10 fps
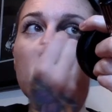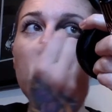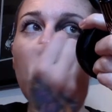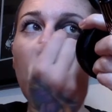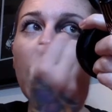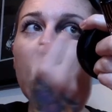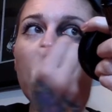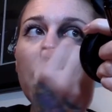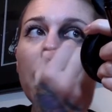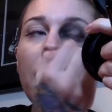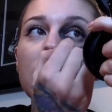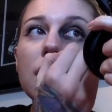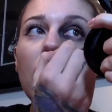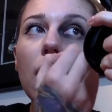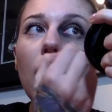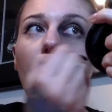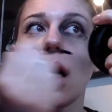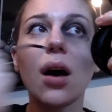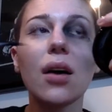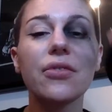Crying all my mascara
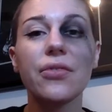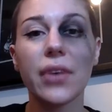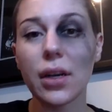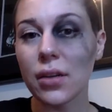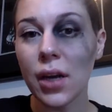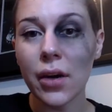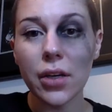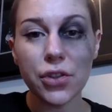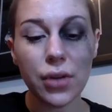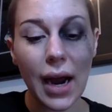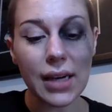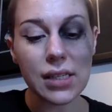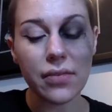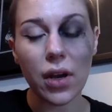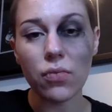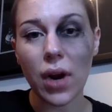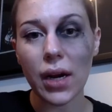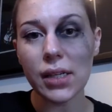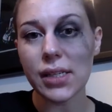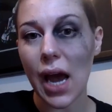off and tracks of it
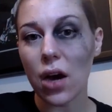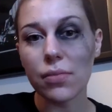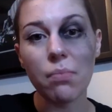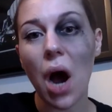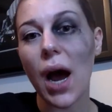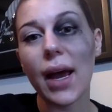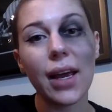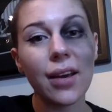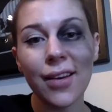running down my